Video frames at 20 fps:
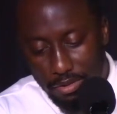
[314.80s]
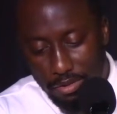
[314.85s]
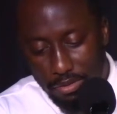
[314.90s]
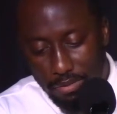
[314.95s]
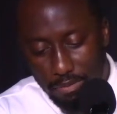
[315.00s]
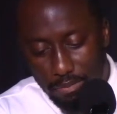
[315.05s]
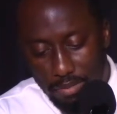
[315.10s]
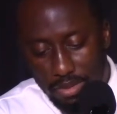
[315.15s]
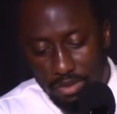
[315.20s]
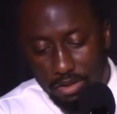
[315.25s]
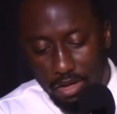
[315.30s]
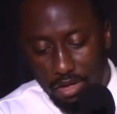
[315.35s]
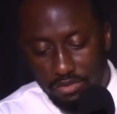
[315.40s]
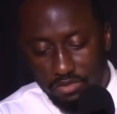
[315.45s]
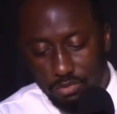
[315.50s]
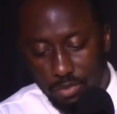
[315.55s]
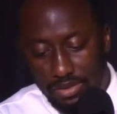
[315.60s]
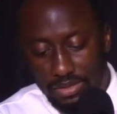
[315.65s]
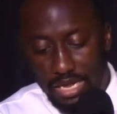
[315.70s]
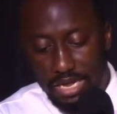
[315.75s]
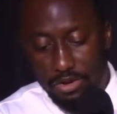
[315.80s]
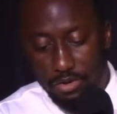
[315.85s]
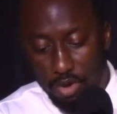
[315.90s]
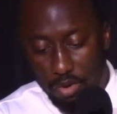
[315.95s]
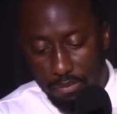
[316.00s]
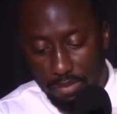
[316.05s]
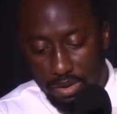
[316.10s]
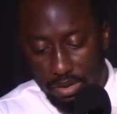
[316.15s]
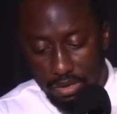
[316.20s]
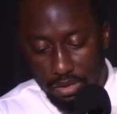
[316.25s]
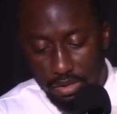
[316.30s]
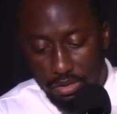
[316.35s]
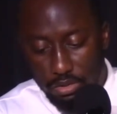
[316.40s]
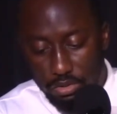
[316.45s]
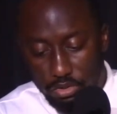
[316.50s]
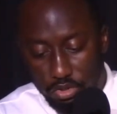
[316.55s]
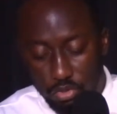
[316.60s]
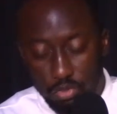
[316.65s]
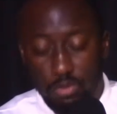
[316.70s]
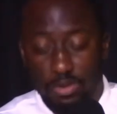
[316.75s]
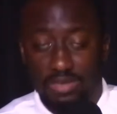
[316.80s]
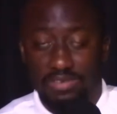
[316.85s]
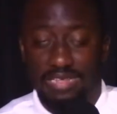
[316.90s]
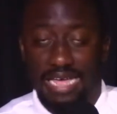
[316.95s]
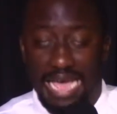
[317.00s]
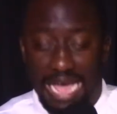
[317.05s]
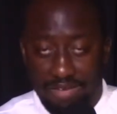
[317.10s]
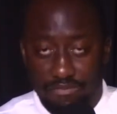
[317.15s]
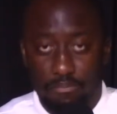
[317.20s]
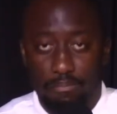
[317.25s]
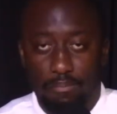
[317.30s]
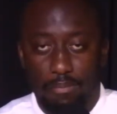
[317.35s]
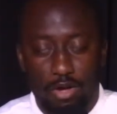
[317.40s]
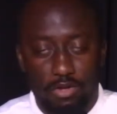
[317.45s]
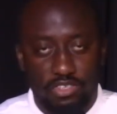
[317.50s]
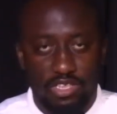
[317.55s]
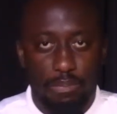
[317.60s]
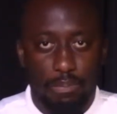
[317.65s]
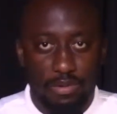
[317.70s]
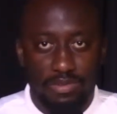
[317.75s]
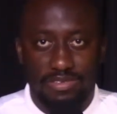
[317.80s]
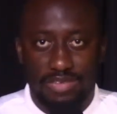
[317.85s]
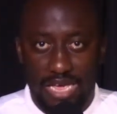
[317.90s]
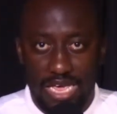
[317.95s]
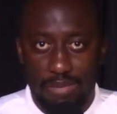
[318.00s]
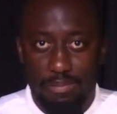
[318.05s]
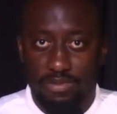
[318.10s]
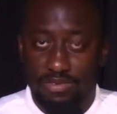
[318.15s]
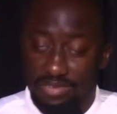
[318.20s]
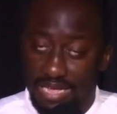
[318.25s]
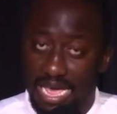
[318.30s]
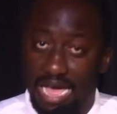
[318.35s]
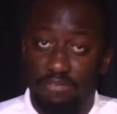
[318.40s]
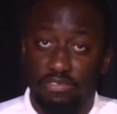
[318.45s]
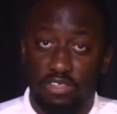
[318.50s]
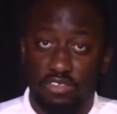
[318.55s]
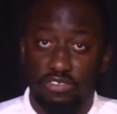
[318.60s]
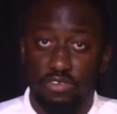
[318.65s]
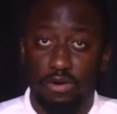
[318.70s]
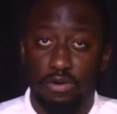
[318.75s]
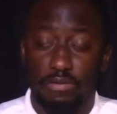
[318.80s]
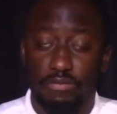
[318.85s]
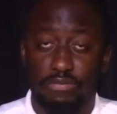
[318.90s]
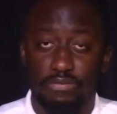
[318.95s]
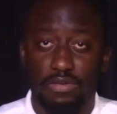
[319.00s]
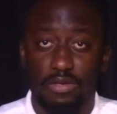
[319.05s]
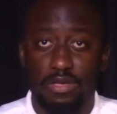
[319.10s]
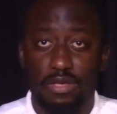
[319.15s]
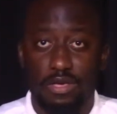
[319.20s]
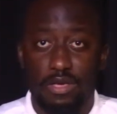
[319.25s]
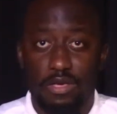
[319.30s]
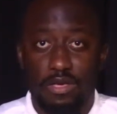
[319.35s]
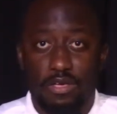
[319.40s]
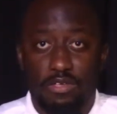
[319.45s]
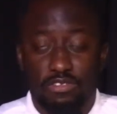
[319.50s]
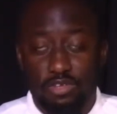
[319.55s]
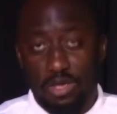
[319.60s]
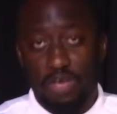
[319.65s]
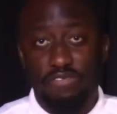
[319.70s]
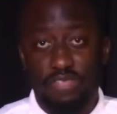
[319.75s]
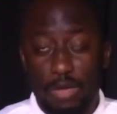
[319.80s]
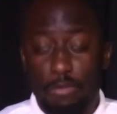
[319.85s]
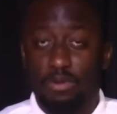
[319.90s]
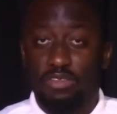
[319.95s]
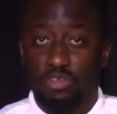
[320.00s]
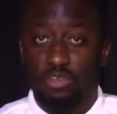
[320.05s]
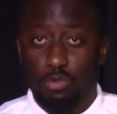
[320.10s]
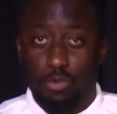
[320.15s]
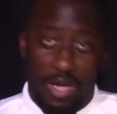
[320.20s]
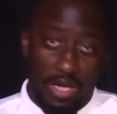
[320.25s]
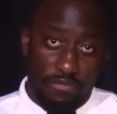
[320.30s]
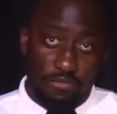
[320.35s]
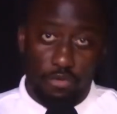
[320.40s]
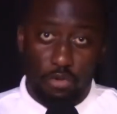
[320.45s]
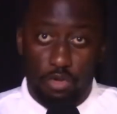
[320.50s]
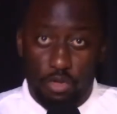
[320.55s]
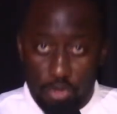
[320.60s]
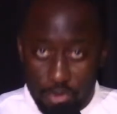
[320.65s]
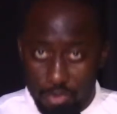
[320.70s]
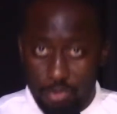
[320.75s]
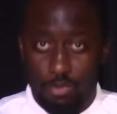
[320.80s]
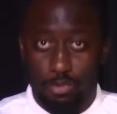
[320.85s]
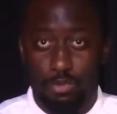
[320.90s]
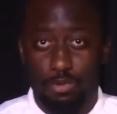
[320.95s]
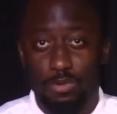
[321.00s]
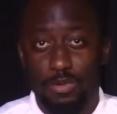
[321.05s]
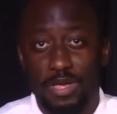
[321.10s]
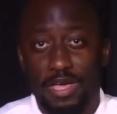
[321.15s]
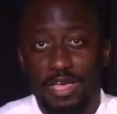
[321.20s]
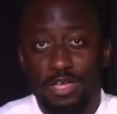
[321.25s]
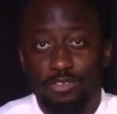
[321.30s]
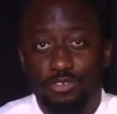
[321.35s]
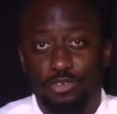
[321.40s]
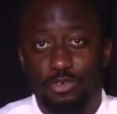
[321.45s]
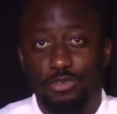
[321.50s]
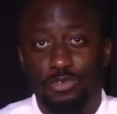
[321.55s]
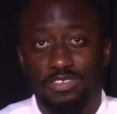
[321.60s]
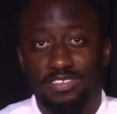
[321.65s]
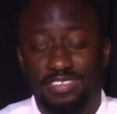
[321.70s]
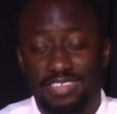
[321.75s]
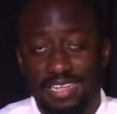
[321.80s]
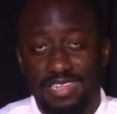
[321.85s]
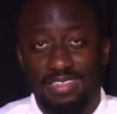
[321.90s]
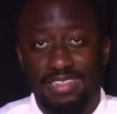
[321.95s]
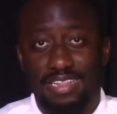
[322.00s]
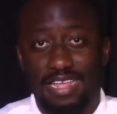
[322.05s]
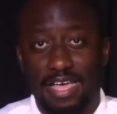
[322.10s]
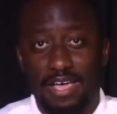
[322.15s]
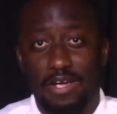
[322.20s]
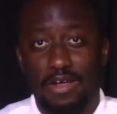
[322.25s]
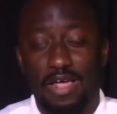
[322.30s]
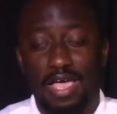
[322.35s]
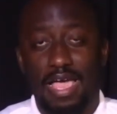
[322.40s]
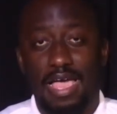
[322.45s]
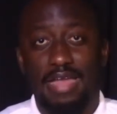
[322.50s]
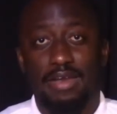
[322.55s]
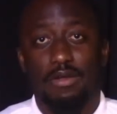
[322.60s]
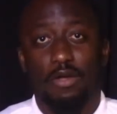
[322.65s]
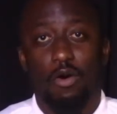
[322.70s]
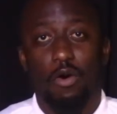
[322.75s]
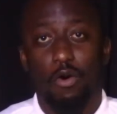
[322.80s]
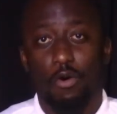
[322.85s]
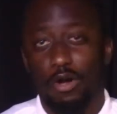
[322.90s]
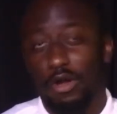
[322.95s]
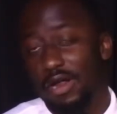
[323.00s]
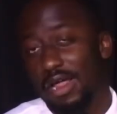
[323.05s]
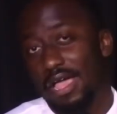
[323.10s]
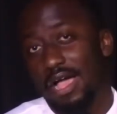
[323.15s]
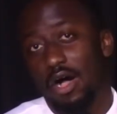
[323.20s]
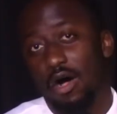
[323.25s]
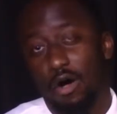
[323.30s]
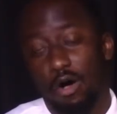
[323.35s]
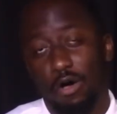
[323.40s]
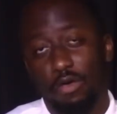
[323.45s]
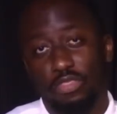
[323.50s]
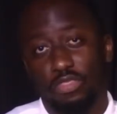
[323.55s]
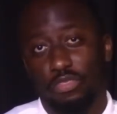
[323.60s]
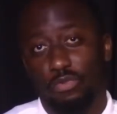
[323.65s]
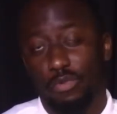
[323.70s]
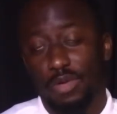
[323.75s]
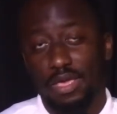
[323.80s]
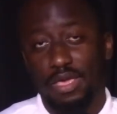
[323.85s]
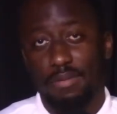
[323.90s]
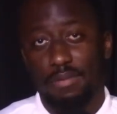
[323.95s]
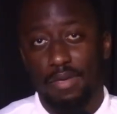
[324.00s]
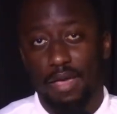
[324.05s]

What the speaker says: because what they normally do is they have multiple tables they have to serve. So if they were to wait for you to sit there and order all three